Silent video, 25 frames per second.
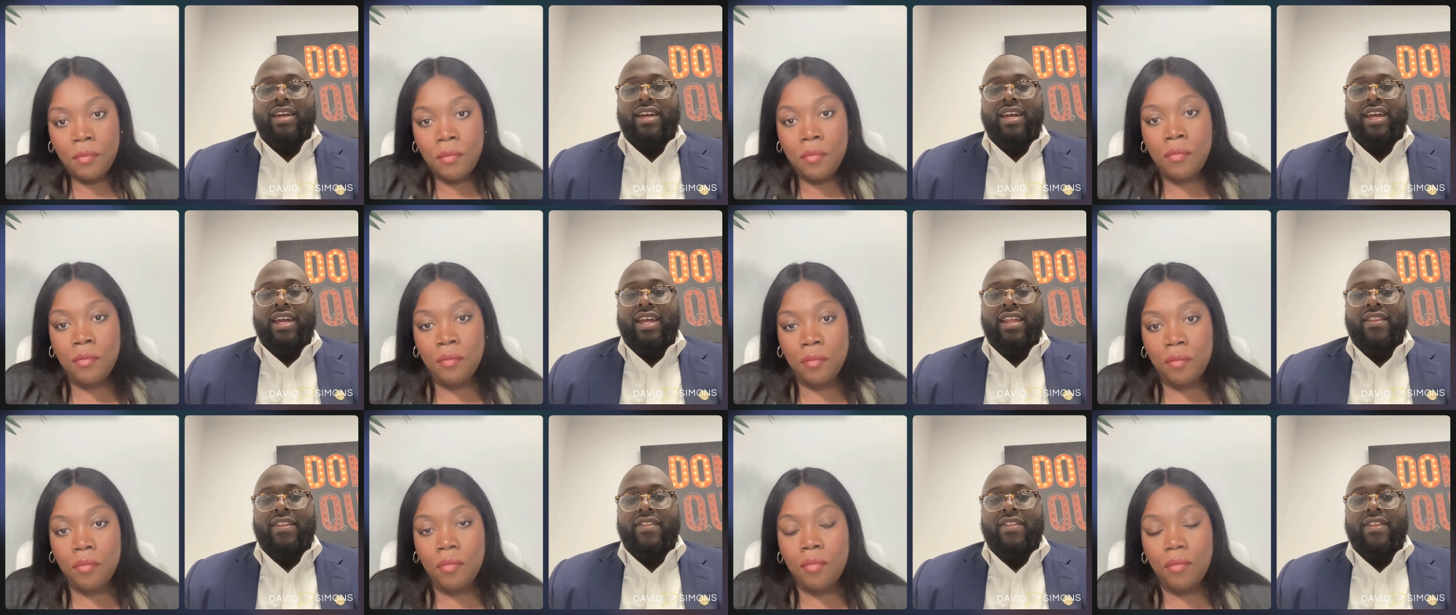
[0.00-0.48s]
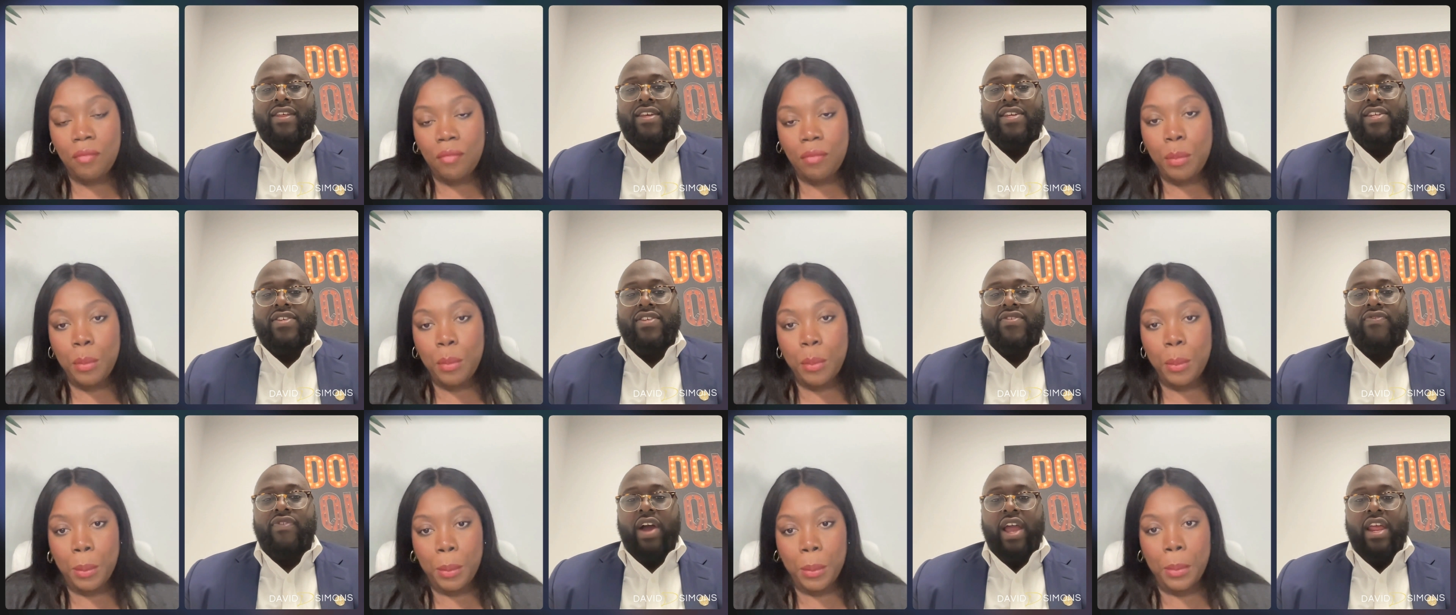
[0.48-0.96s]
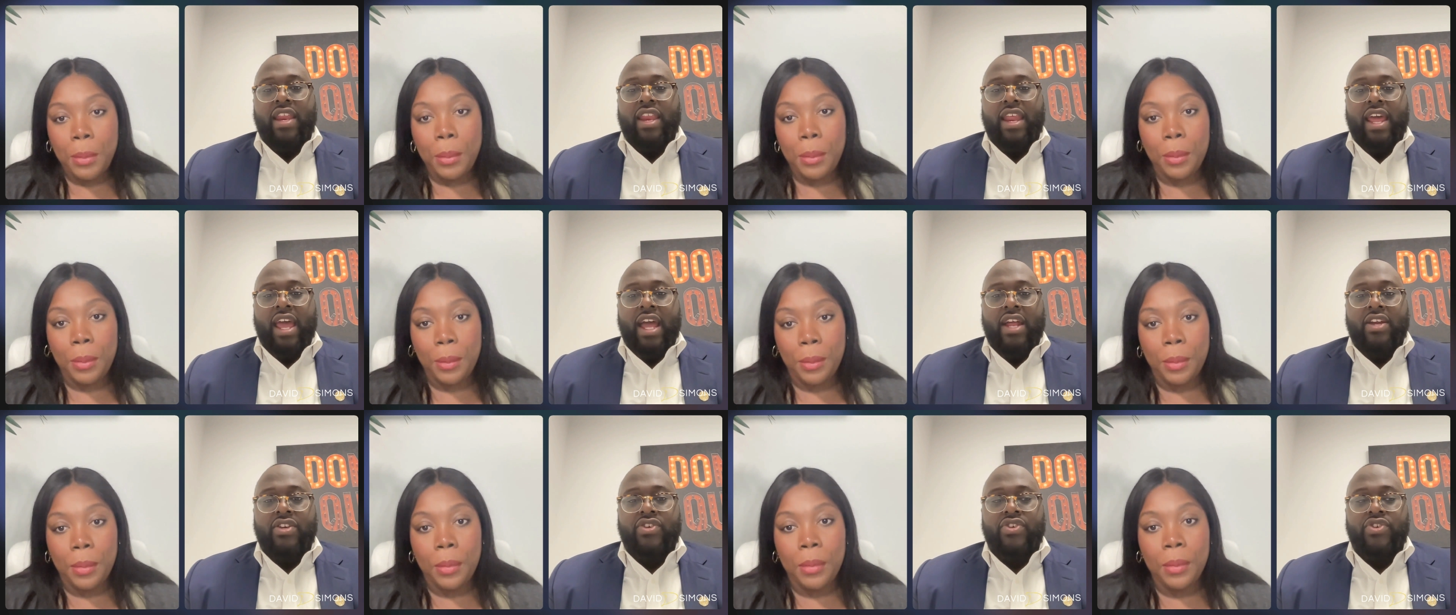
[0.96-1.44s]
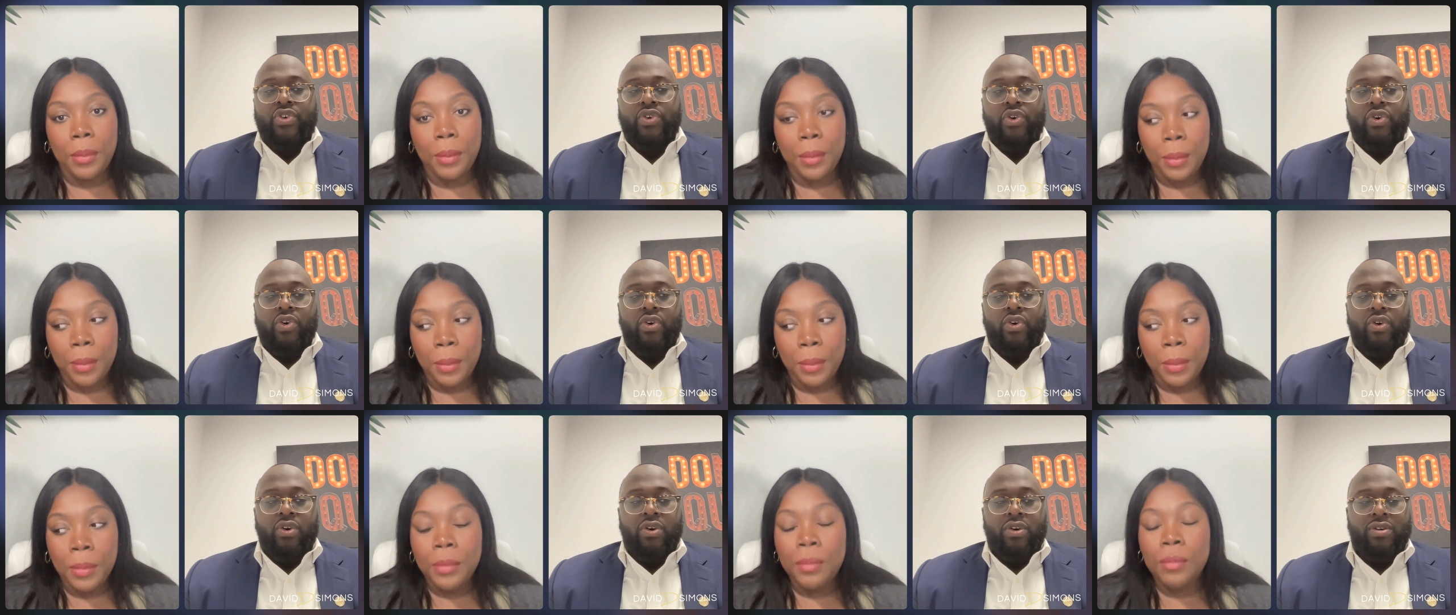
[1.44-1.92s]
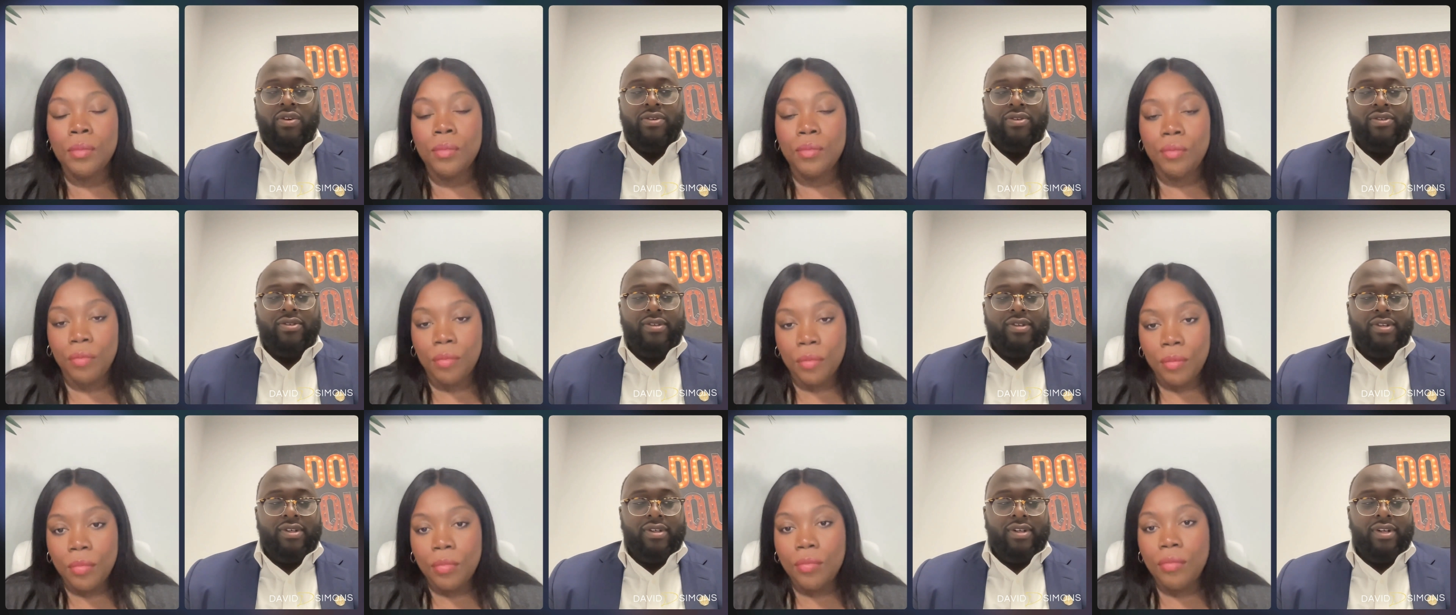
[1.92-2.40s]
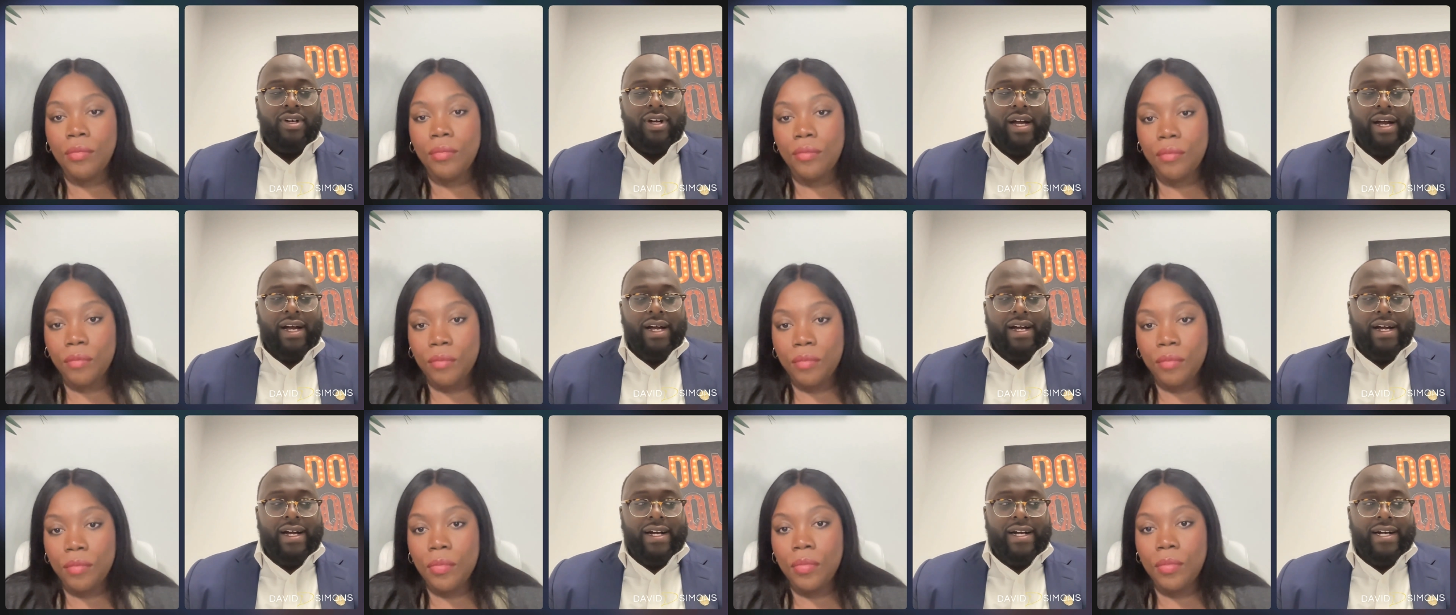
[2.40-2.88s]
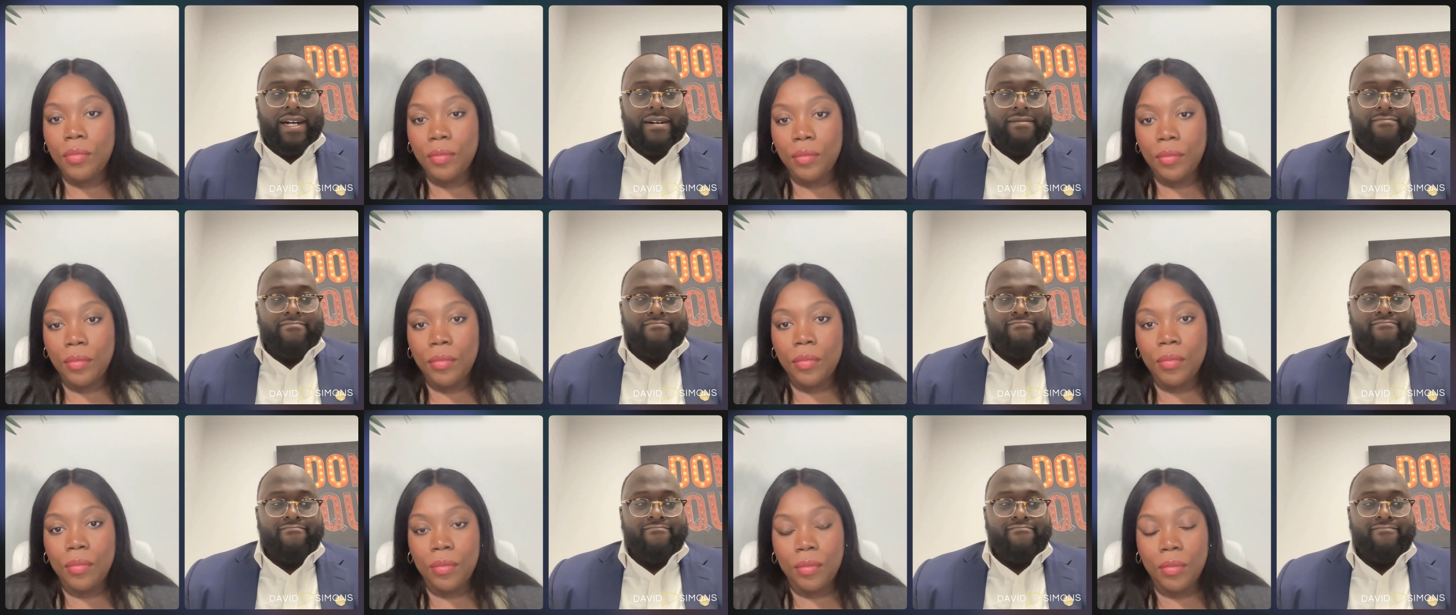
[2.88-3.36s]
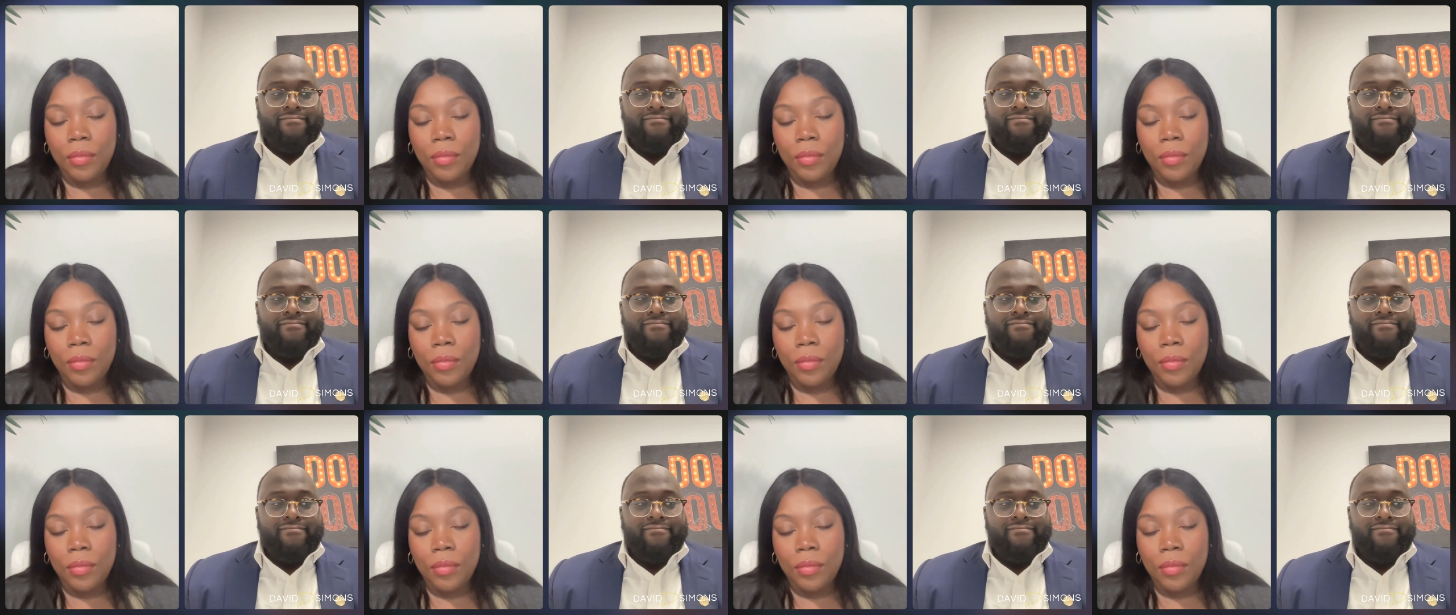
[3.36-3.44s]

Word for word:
Speaker 1: in this financial um,